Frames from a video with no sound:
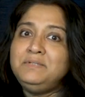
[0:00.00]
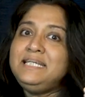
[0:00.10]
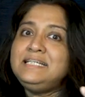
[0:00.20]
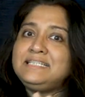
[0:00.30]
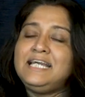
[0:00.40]

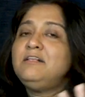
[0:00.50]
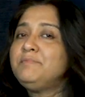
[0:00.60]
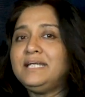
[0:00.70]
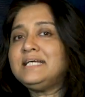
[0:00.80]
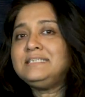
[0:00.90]
please
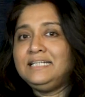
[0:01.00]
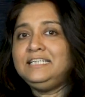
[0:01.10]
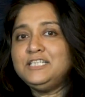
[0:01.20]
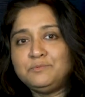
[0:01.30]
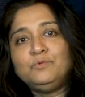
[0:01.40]
help get us
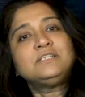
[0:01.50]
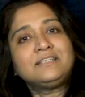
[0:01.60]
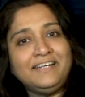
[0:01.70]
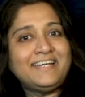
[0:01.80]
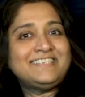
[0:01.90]
English books,
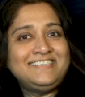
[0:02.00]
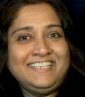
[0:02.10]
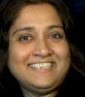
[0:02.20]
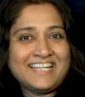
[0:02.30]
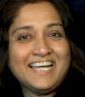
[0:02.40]
get us
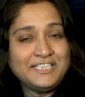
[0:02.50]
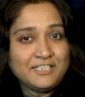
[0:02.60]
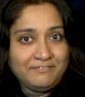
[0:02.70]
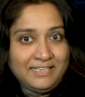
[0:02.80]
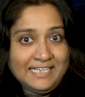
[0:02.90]
these
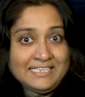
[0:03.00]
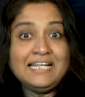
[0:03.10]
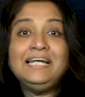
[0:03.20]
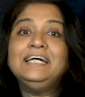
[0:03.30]
kinds of things.